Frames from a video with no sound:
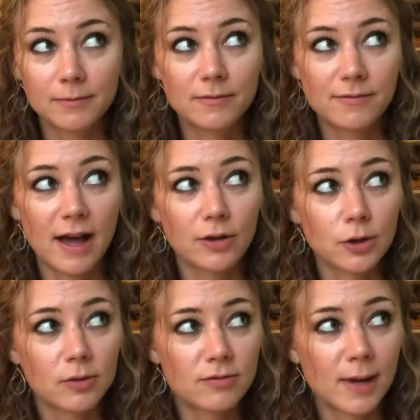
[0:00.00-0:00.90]

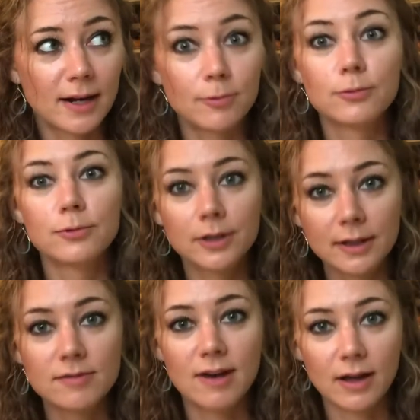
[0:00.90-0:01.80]
value of mine. I
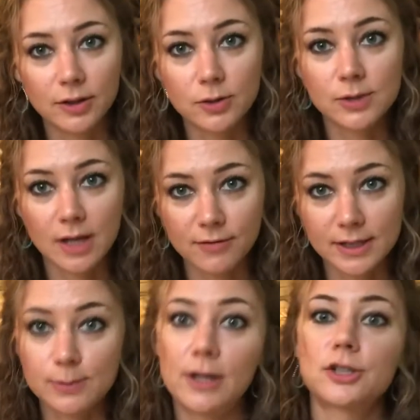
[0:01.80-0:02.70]
really value
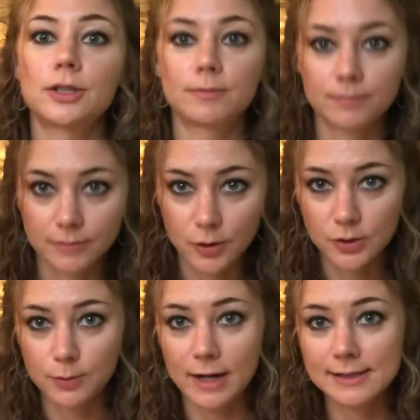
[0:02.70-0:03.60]
self-expression. No
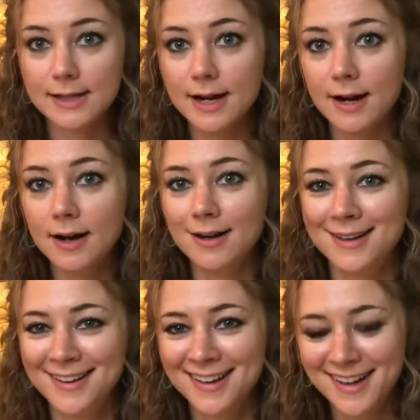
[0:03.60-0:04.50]
surprise there.
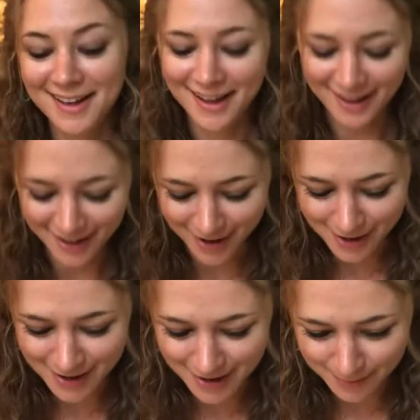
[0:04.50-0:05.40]

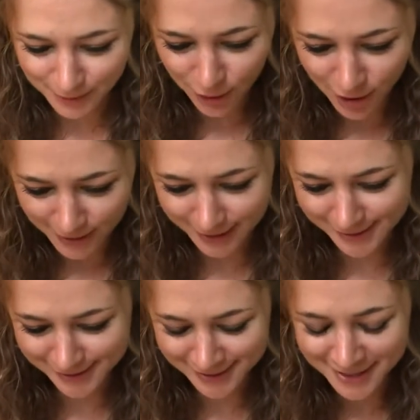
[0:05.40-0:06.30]
I am an
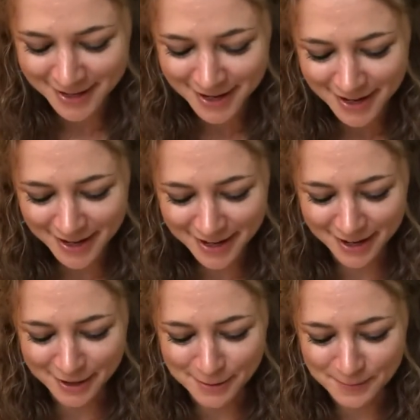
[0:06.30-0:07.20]
artist.
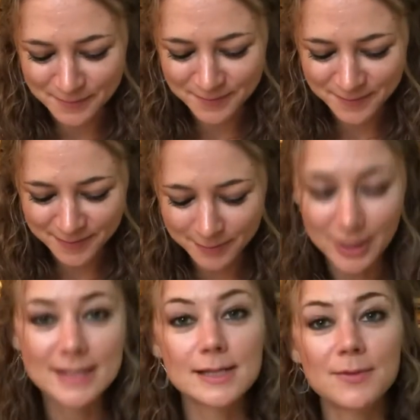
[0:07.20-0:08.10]

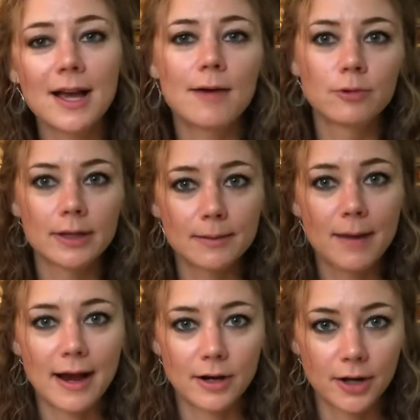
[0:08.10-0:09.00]
But it's something I really
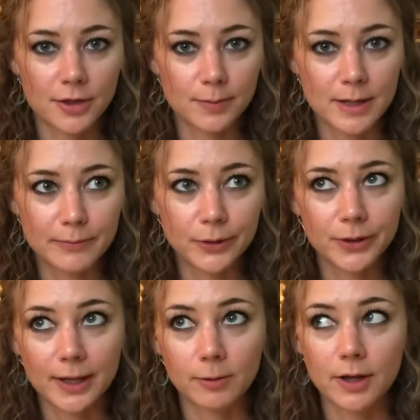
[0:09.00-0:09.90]
admire in other people.
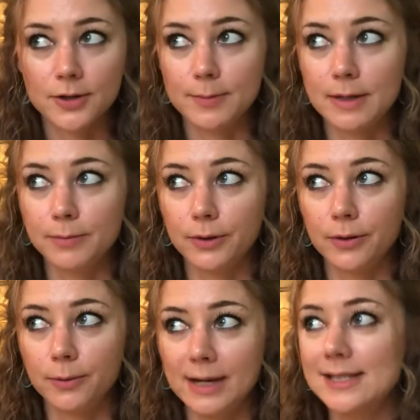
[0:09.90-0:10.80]
Like
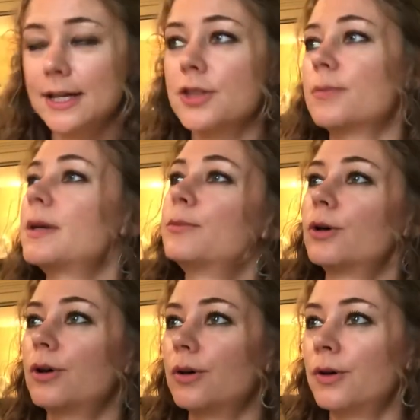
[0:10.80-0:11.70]
when I see other
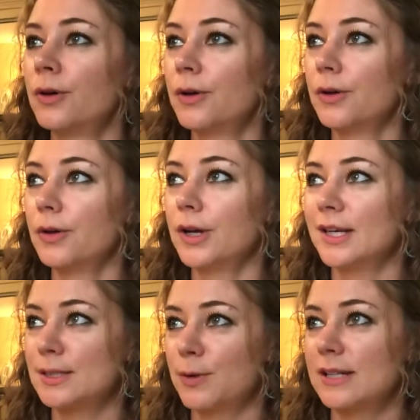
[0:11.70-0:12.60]
people
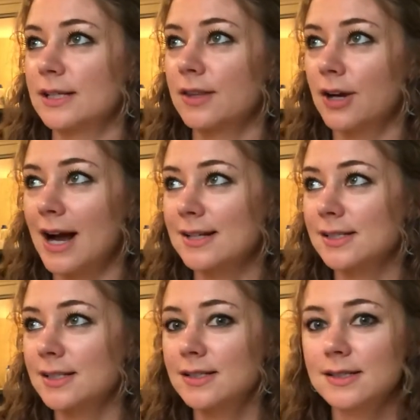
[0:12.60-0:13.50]
expressing their
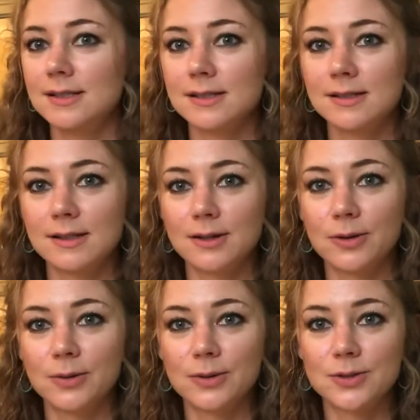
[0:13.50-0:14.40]
essence,
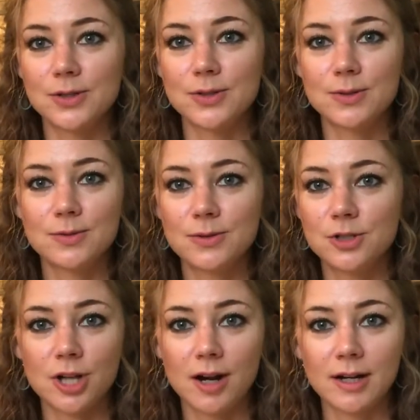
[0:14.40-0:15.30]
and just
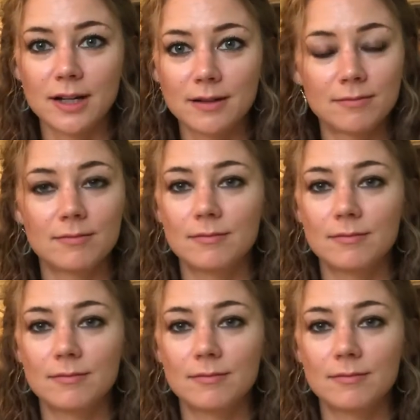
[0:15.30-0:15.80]
sharing